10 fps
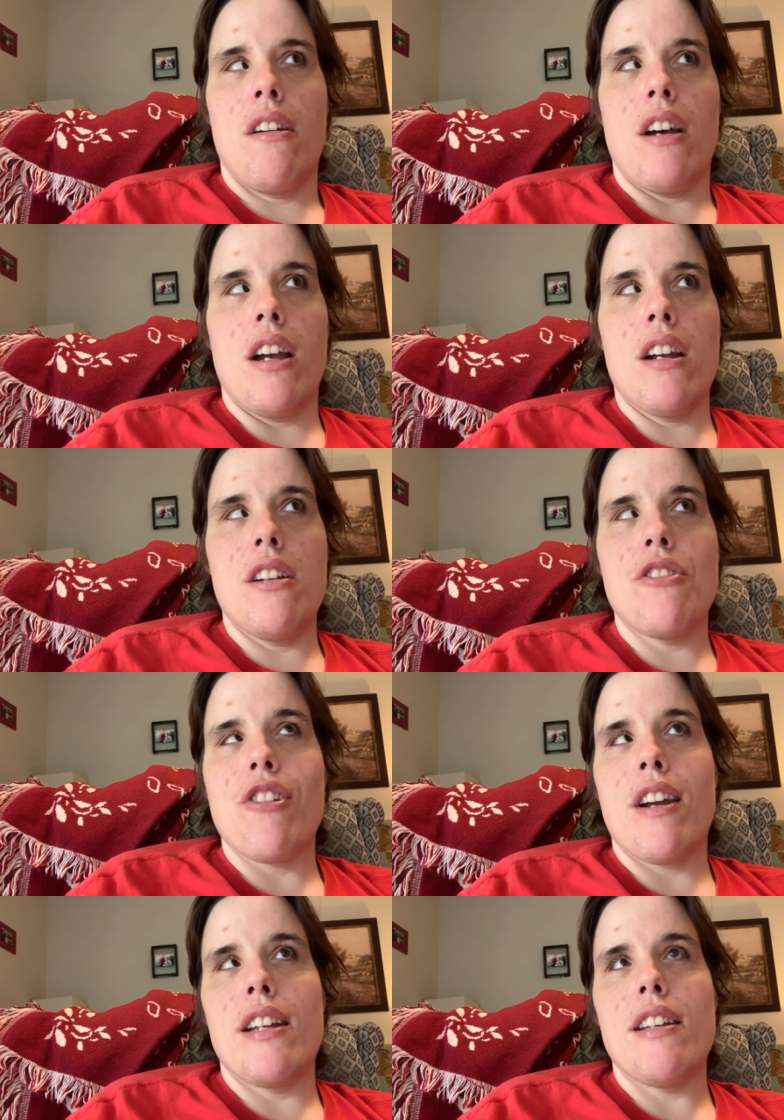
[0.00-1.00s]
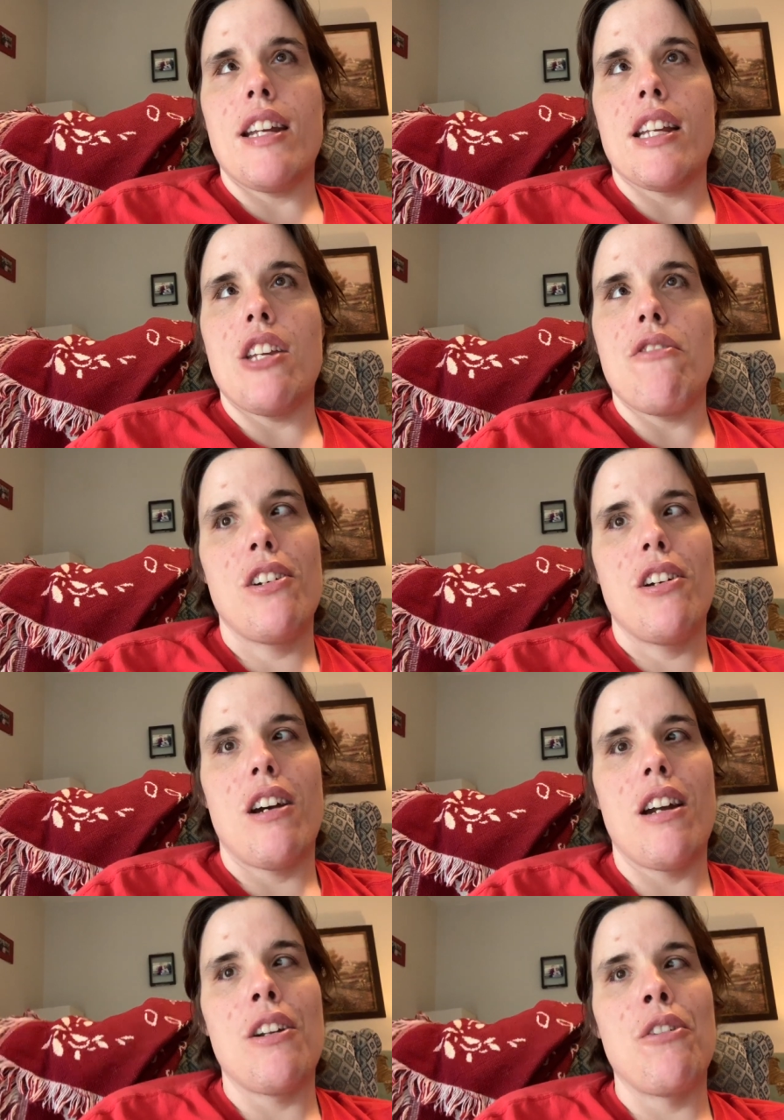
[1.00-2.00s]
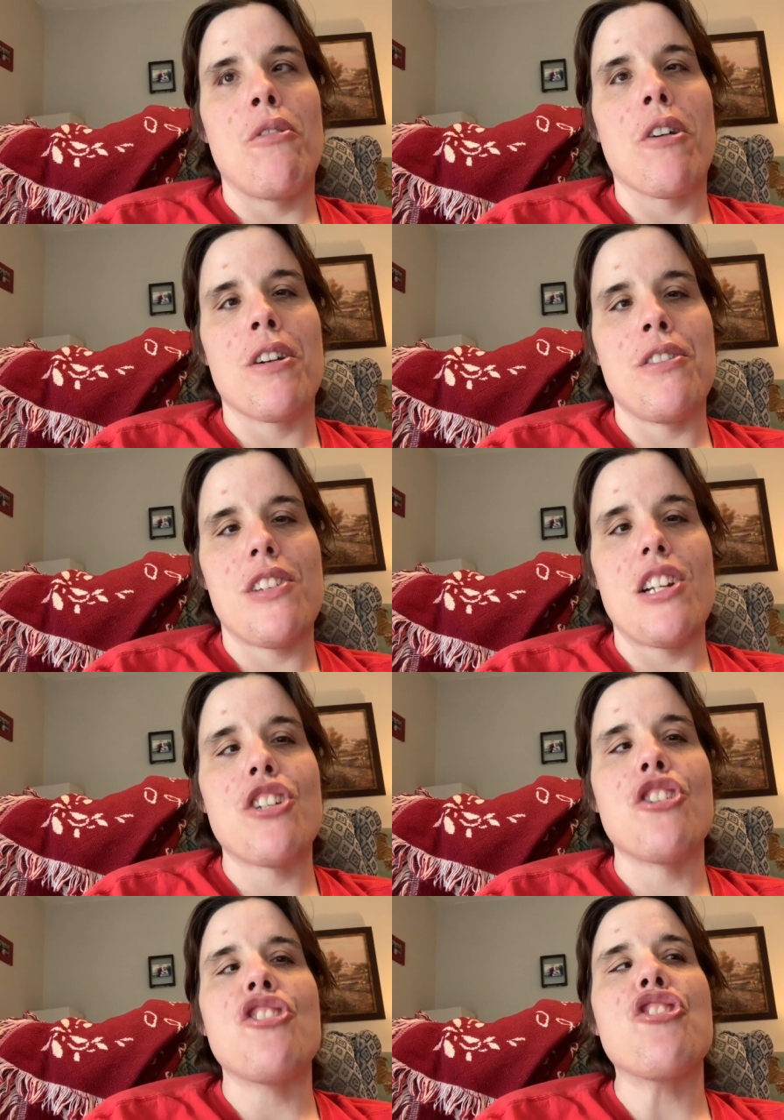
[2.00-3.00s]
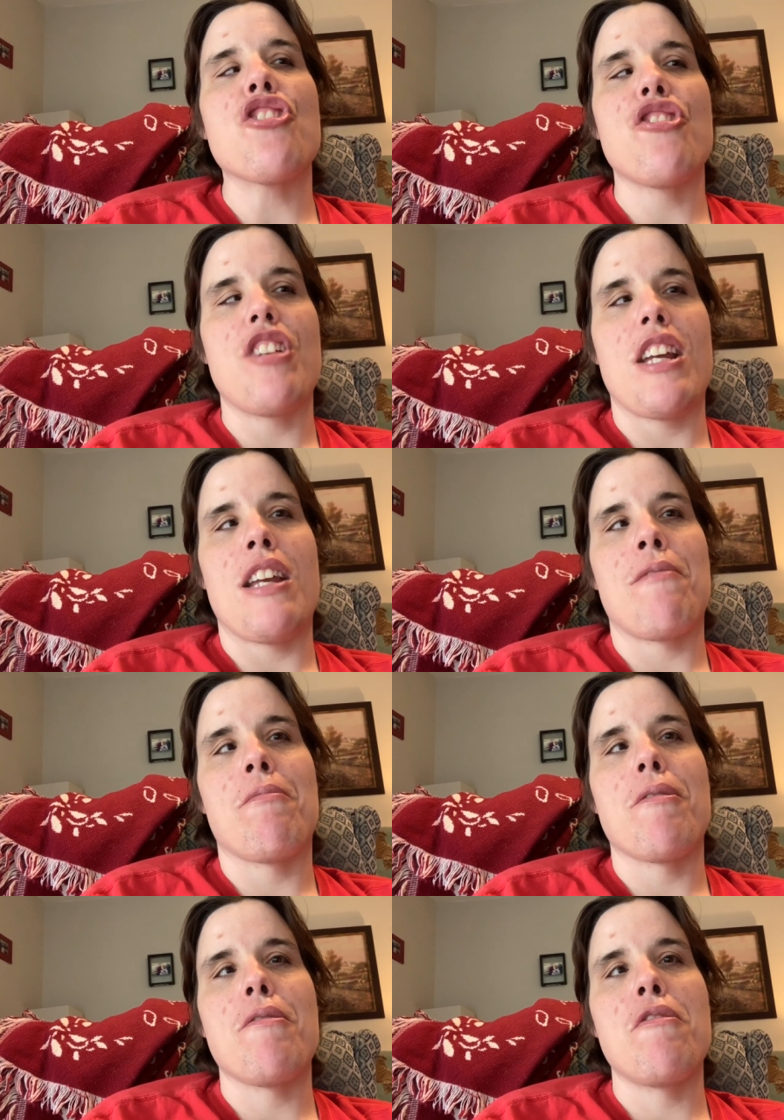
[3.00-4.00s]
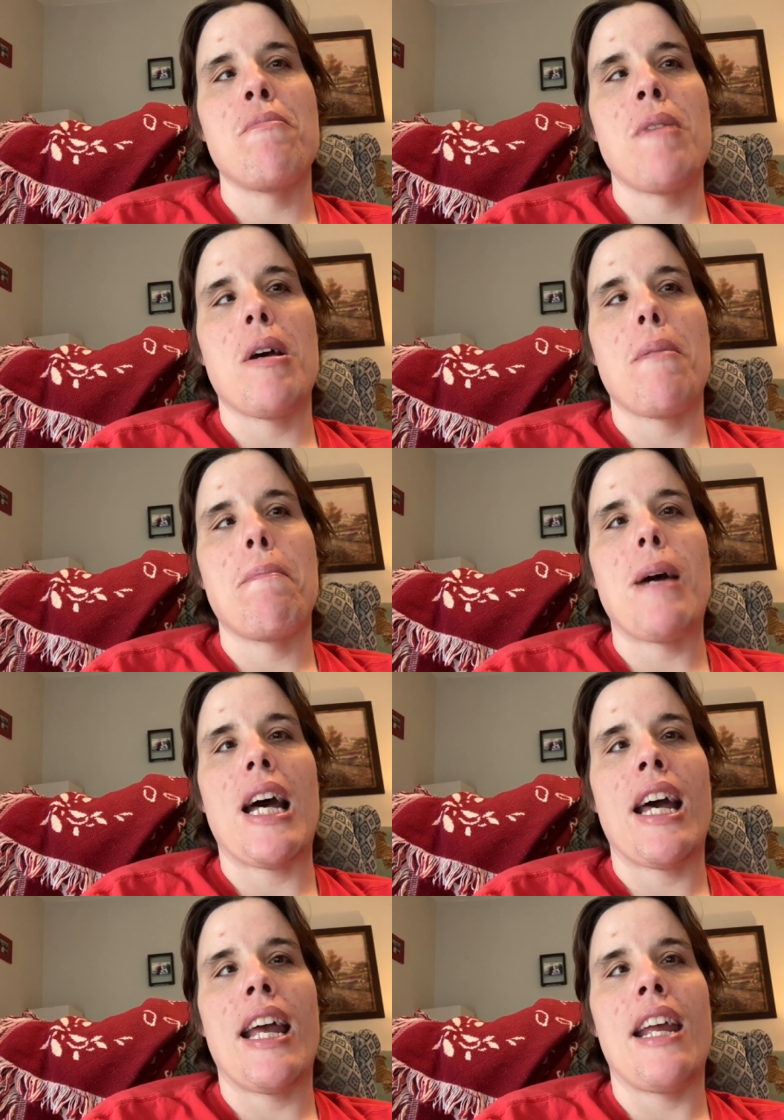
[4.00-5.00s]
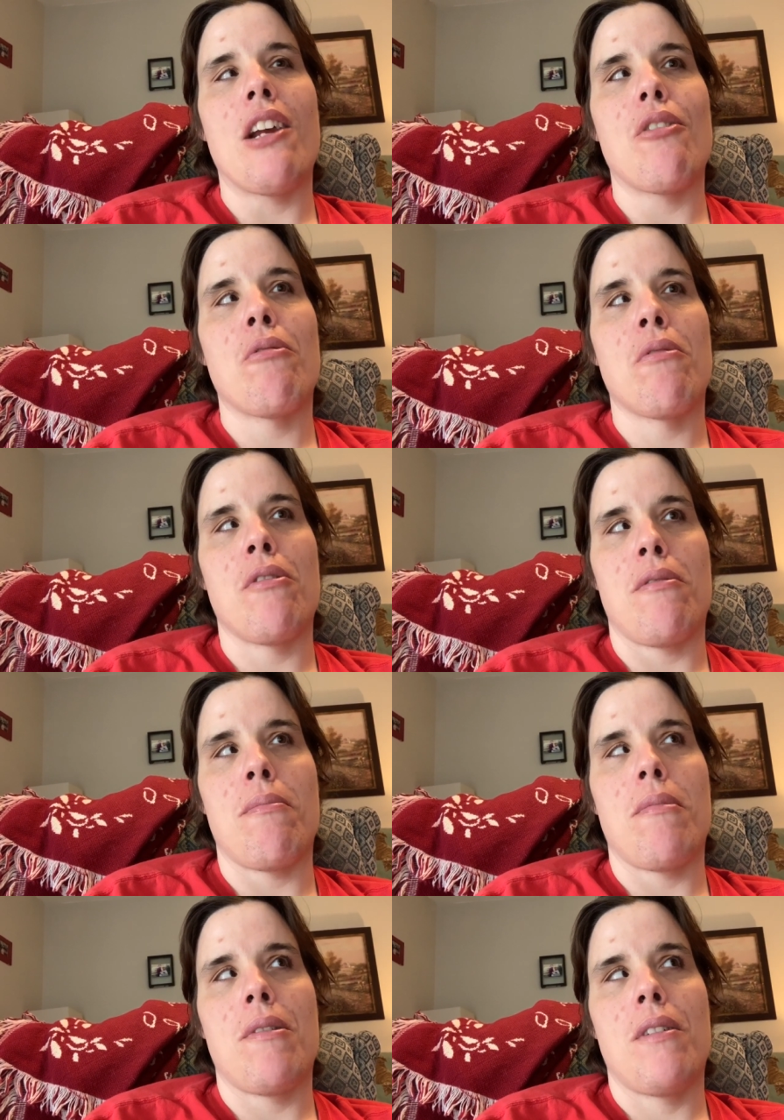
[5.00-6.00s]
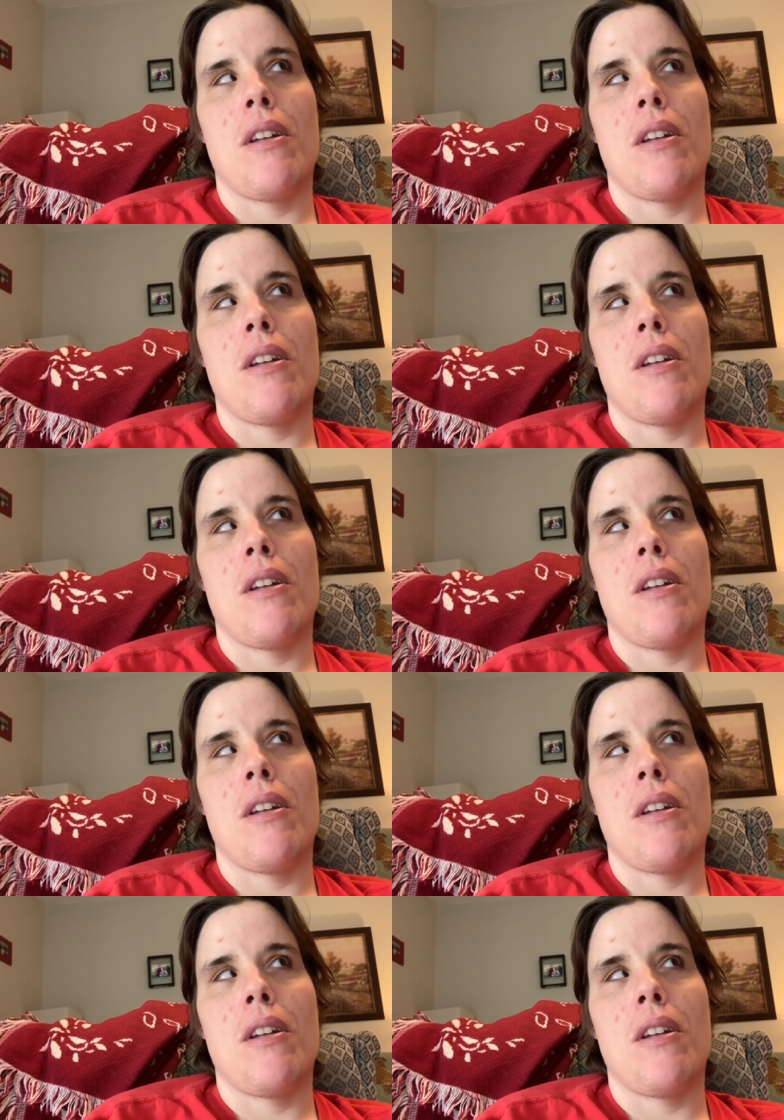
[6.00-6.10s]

I'm going to try and take you on an organization journey, room by room.